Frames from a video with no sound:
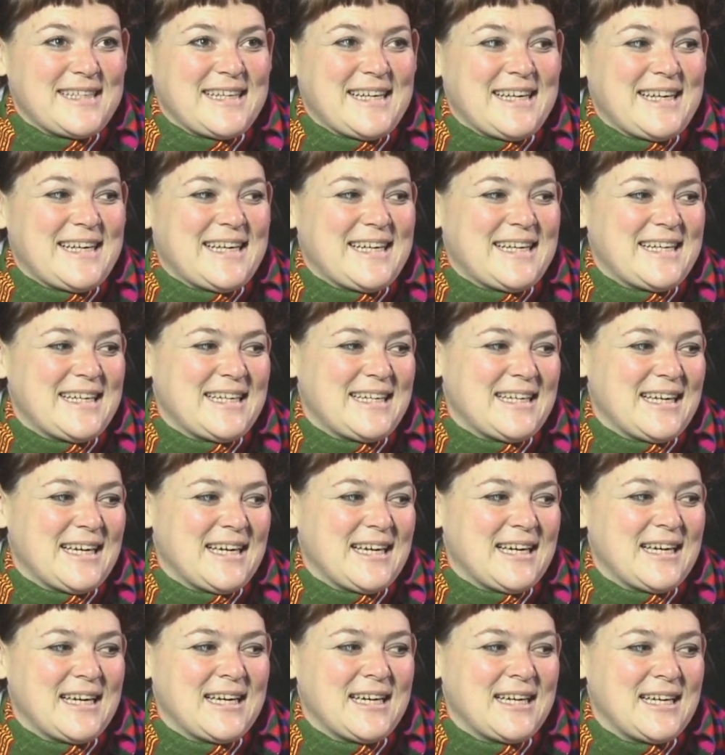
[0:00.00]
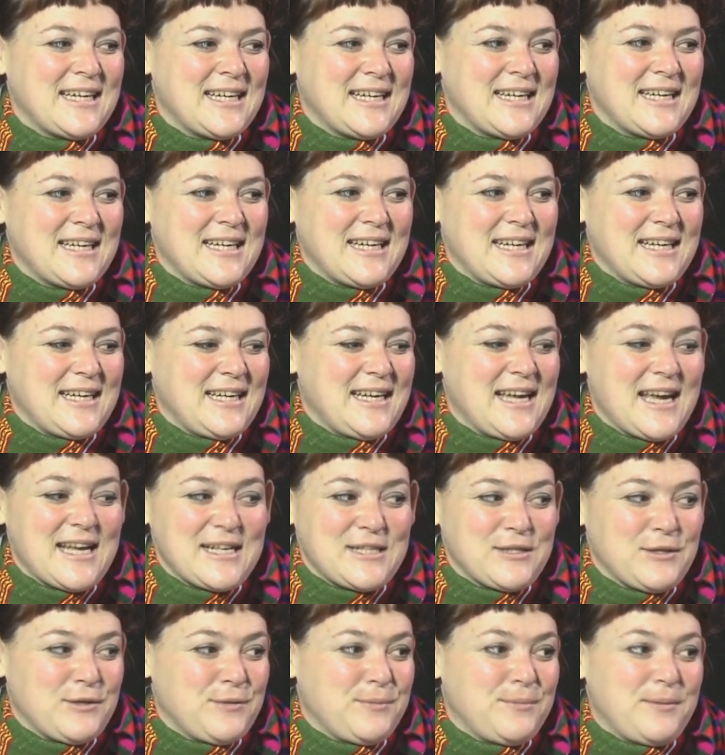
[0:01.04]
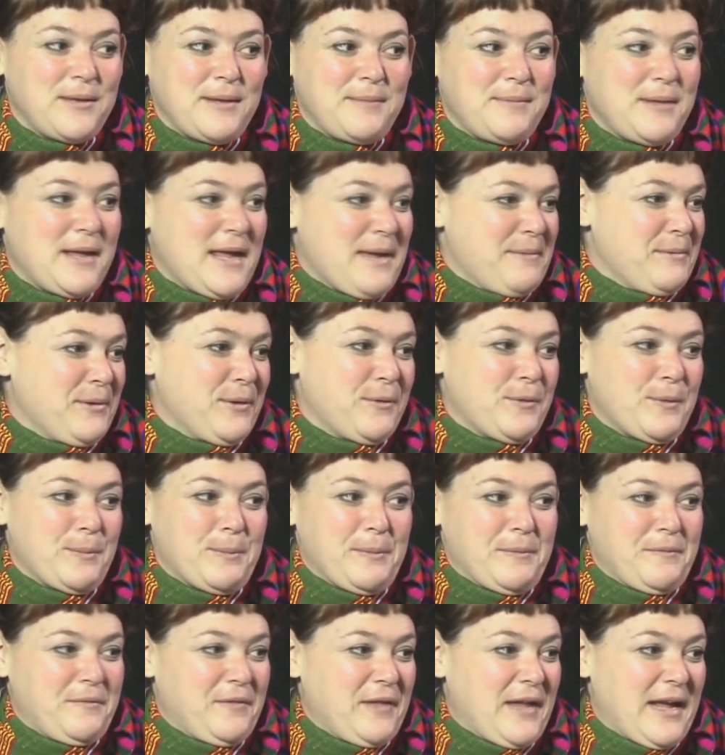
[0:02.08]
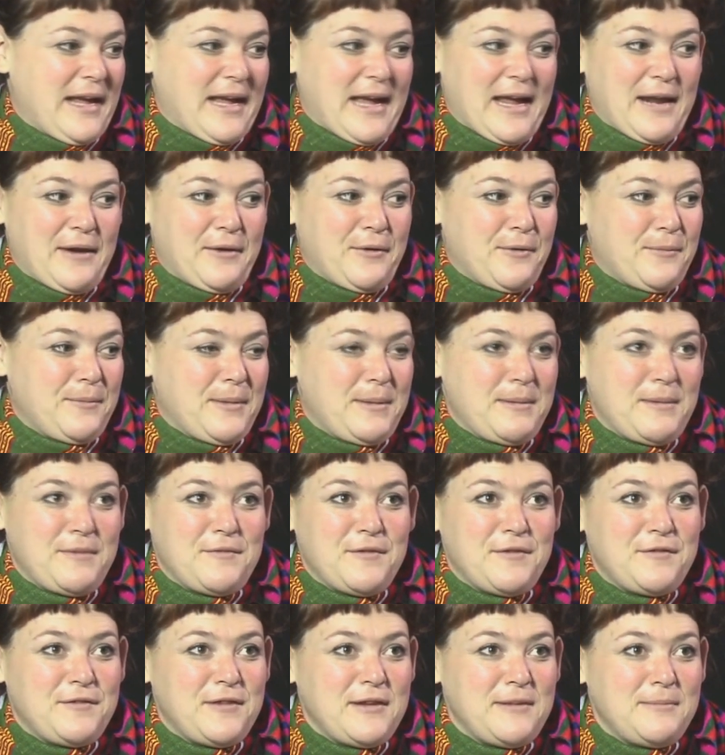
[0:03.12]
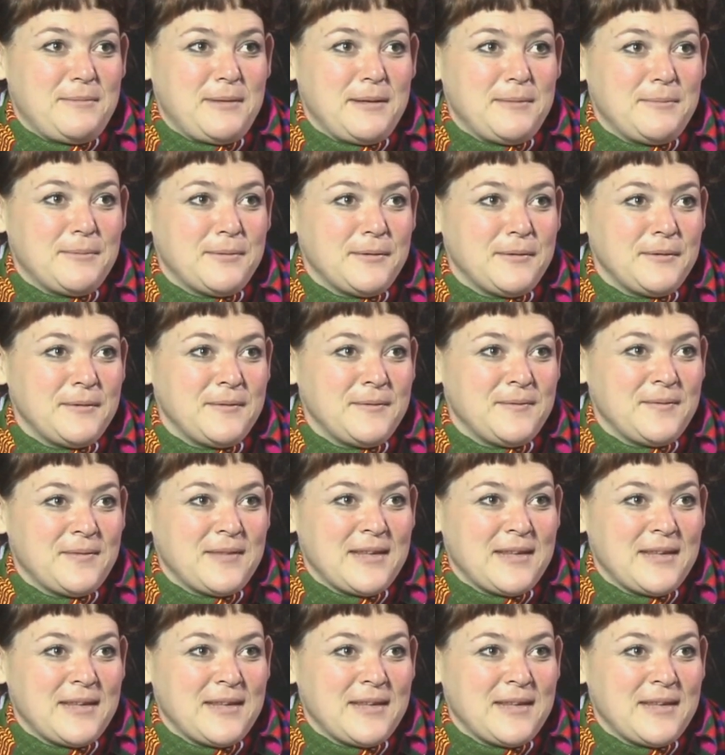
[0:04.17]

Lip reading: And, so it became a group of, maybe 15 people.